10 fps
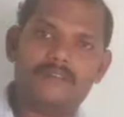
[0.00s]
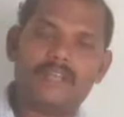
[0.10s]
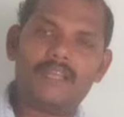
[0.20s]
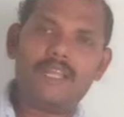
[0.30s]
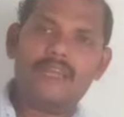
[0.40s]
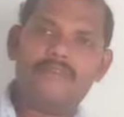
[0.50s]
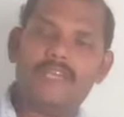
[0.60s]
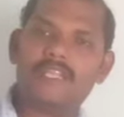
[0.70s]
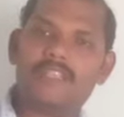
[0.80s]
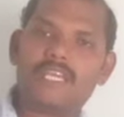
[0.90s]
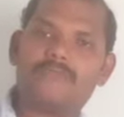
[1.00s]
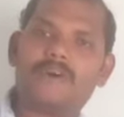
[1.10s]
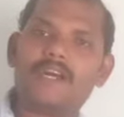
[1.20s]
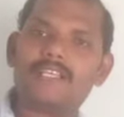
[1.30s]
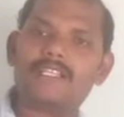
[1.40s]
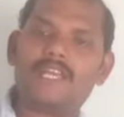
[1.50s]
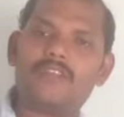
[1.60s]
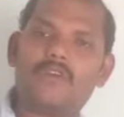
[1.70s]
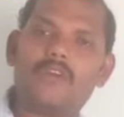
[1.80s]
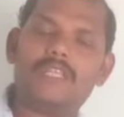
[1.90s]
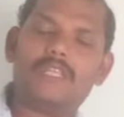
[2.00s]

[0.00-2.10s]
Right? Very thick forests are grown.